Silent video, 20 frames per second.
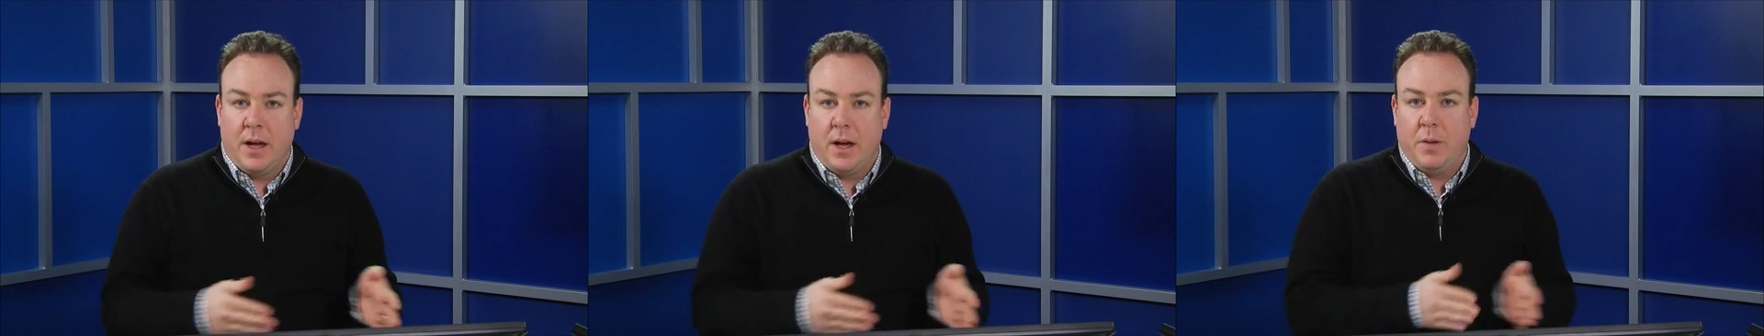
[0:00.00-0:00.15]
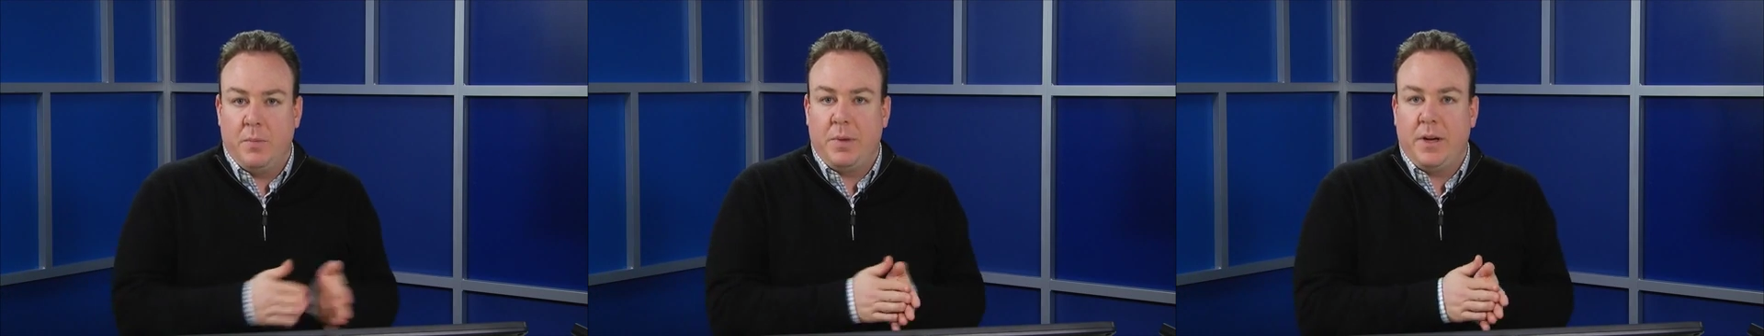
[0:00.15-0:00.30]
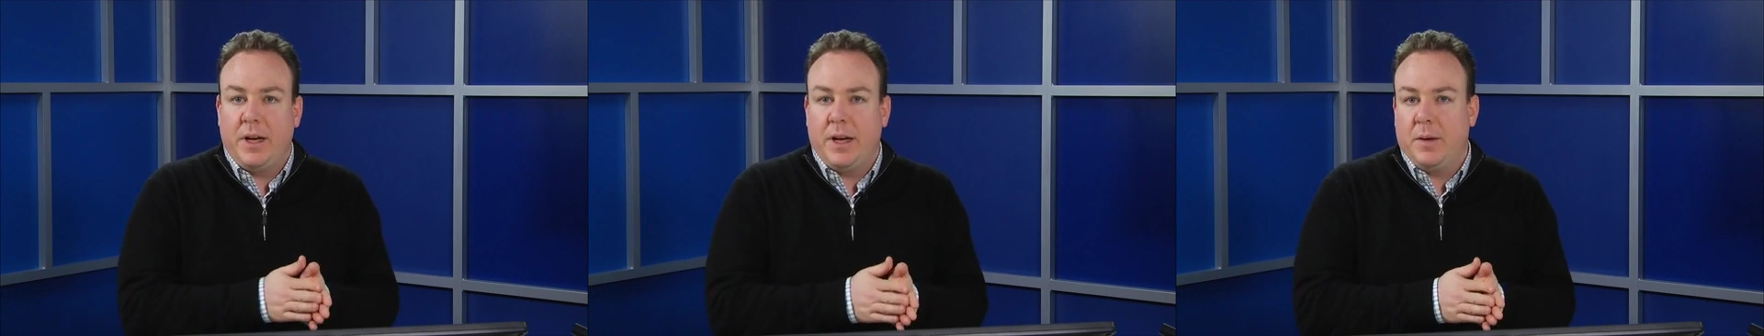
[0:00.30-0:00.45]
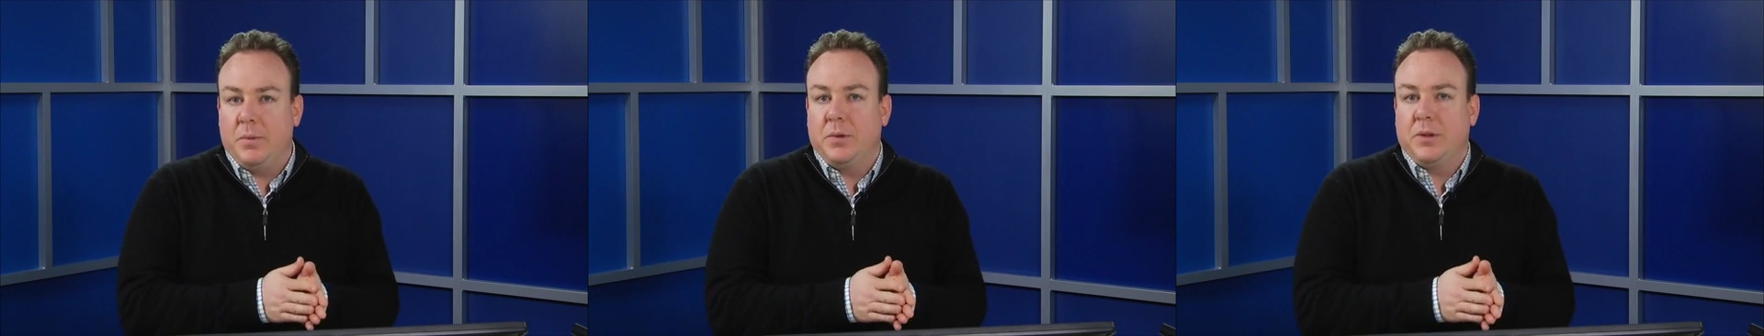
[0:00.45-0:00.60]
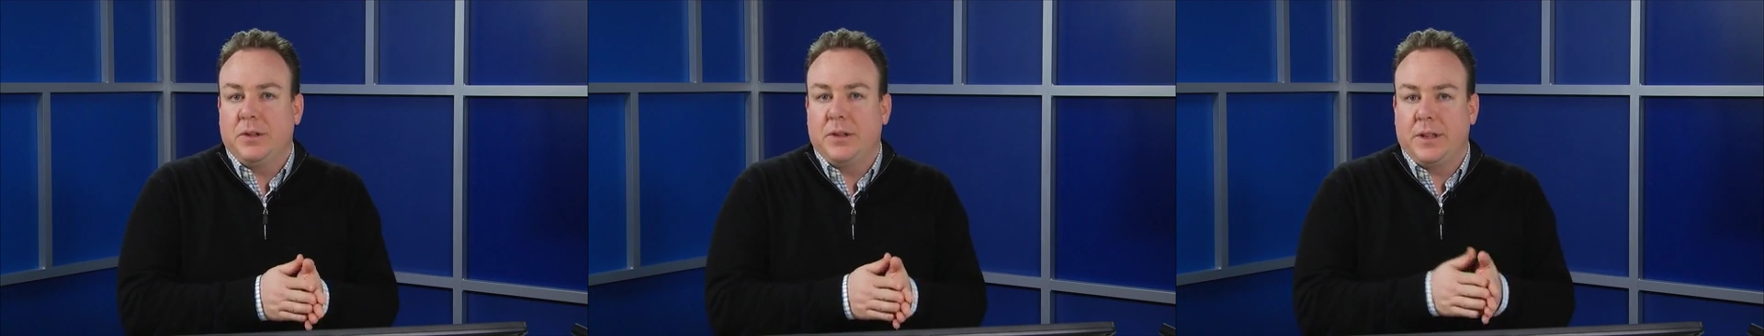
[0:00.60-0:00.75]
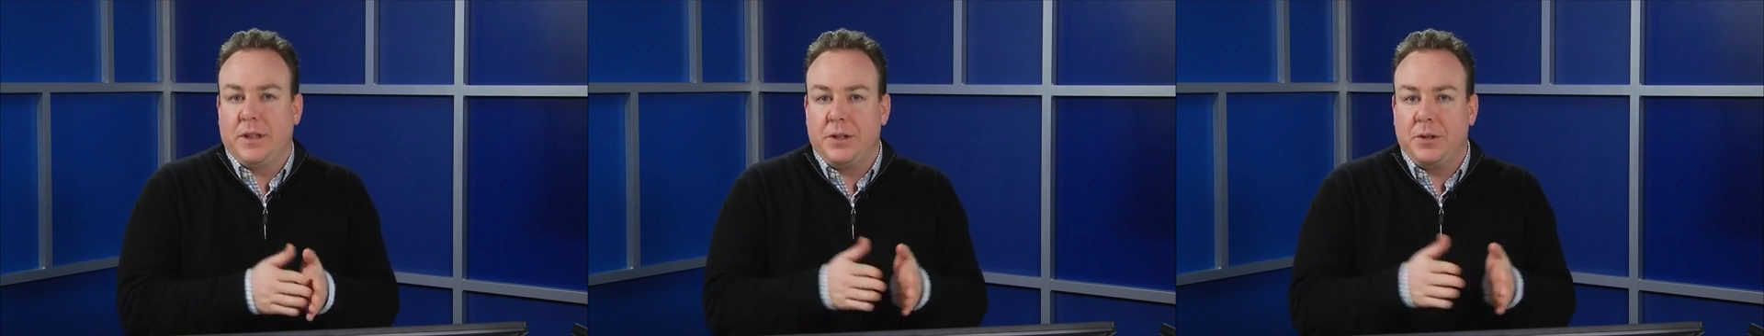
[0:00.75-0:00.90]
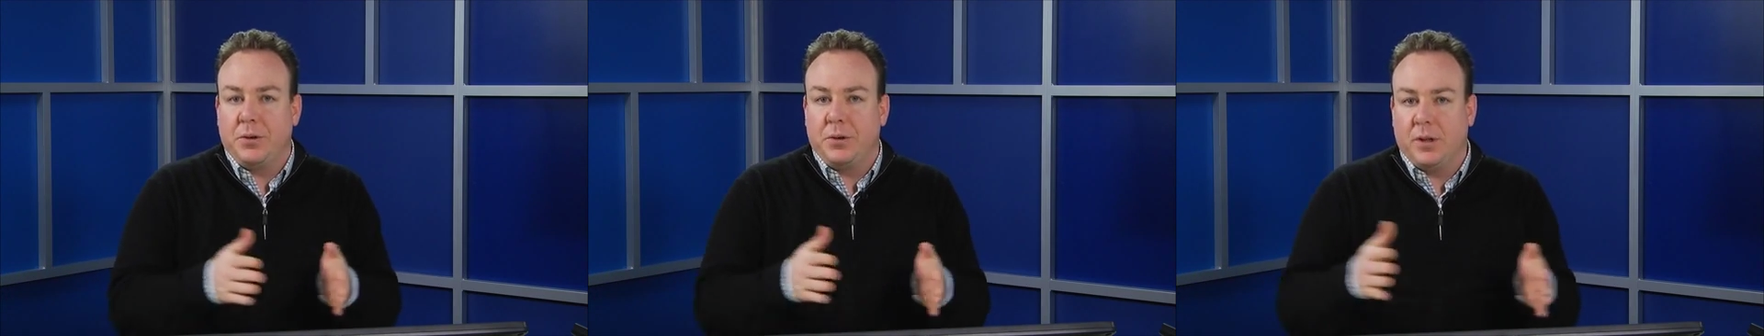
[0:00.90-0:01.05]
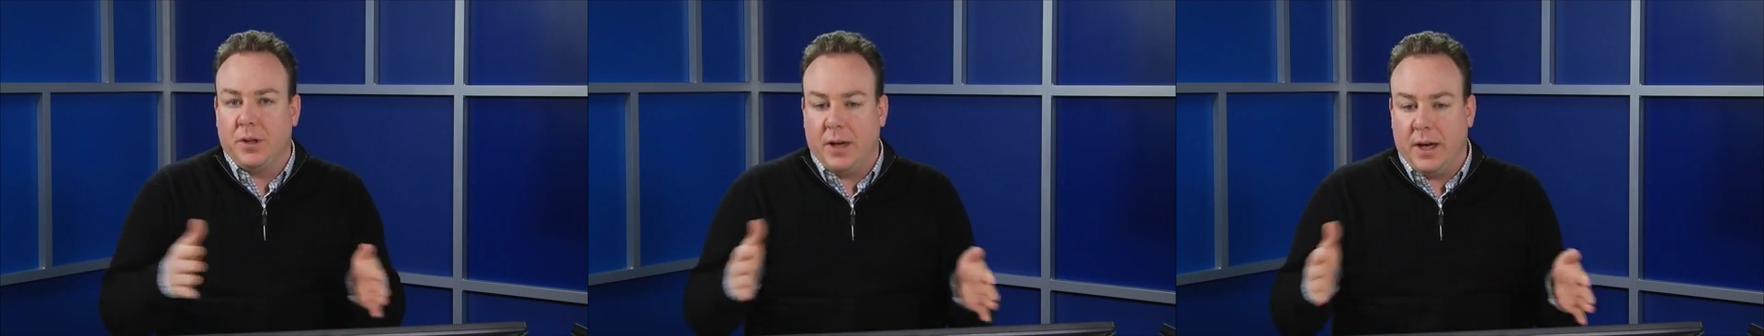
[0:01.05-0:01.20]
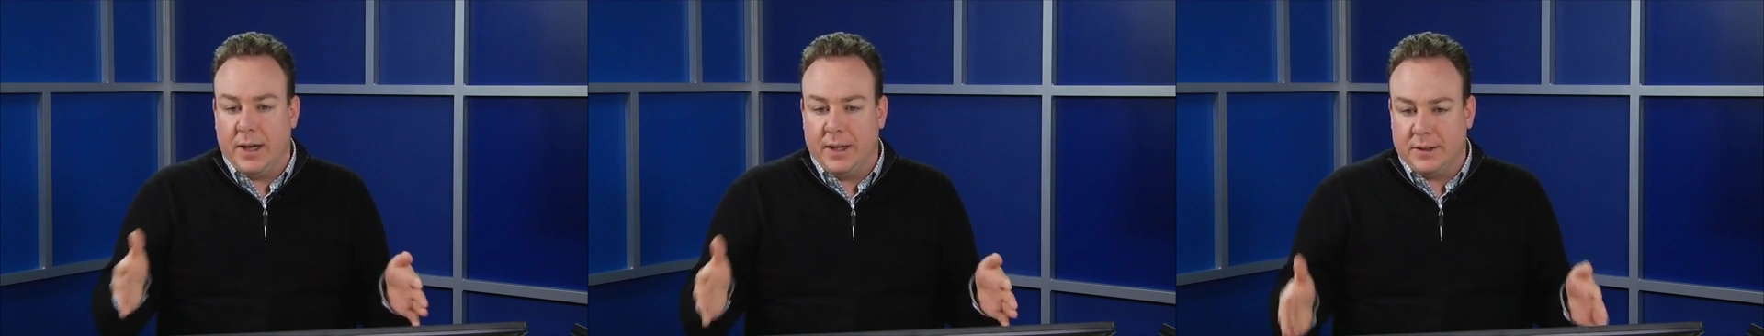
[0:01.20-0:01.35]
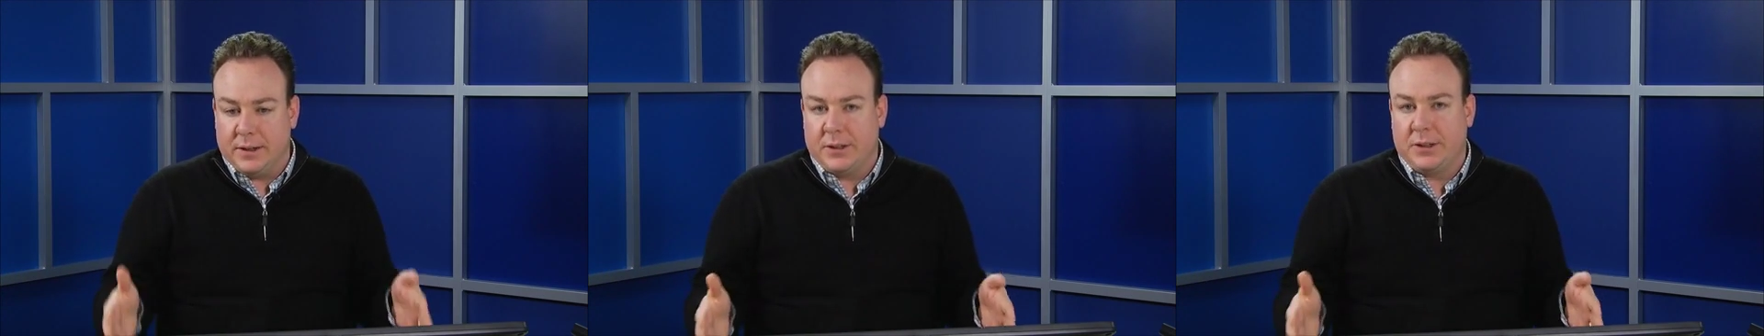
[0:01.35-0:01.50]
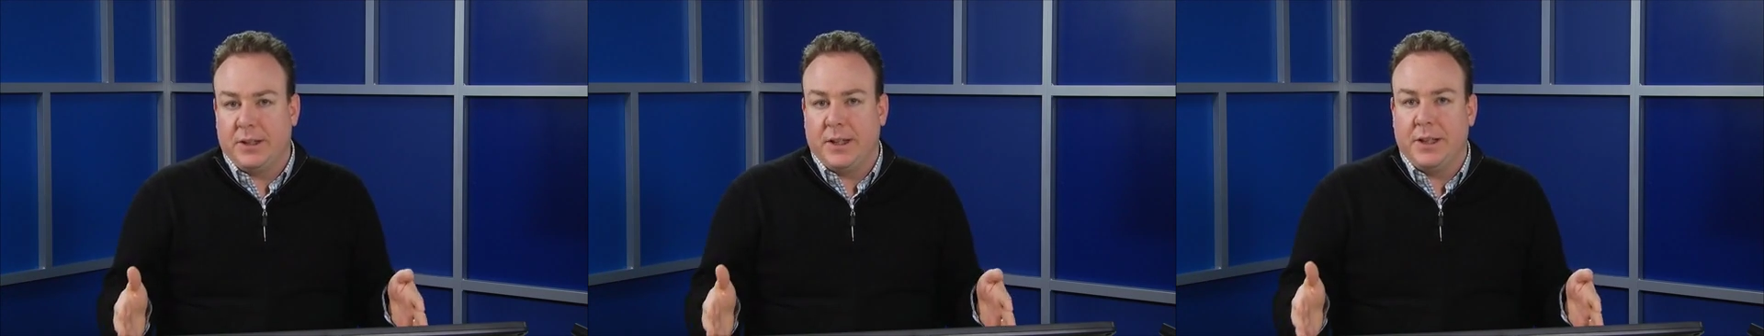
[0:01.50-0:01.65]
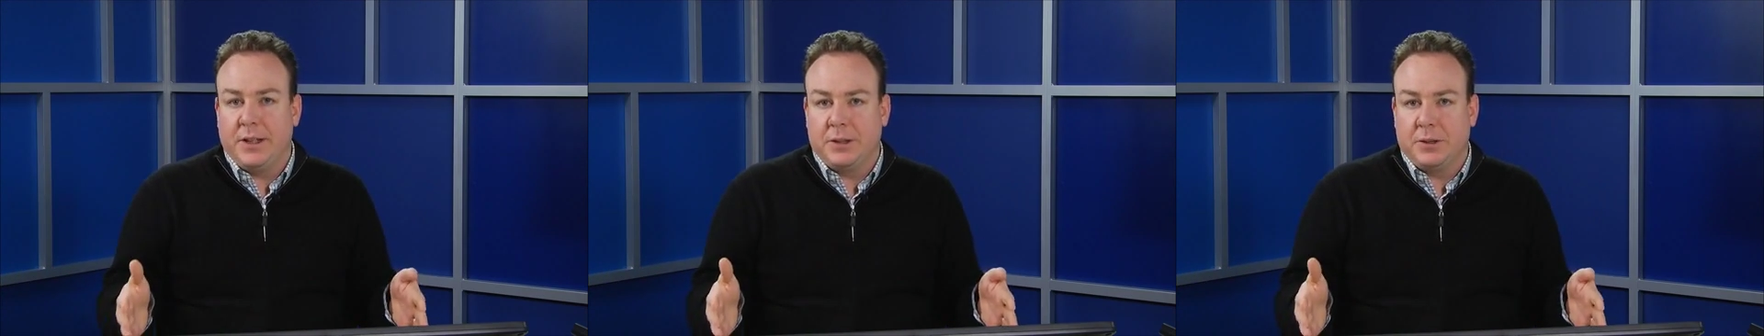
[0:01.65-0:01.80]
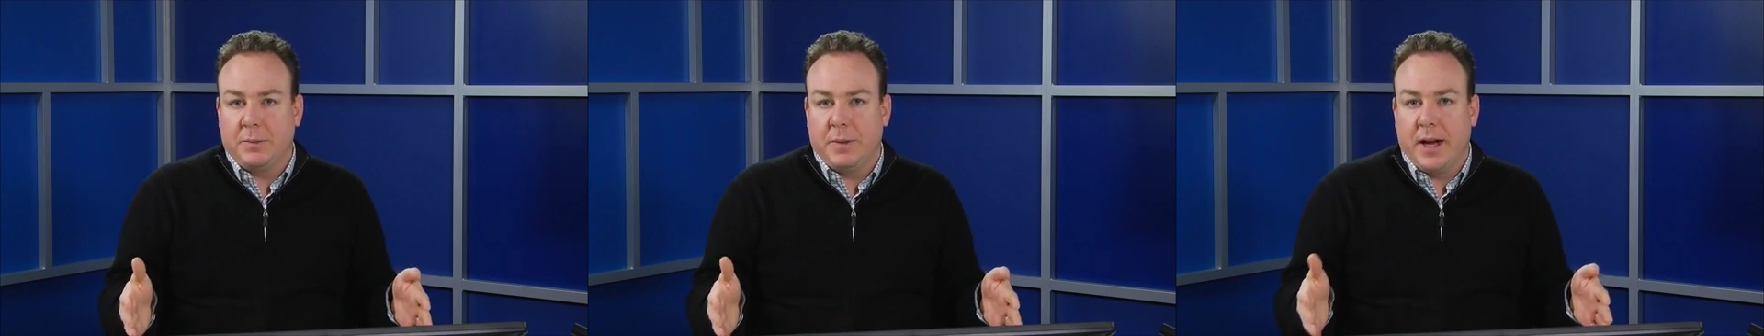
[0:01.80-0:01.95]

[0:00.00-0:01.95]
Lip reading: and being able to utilize a change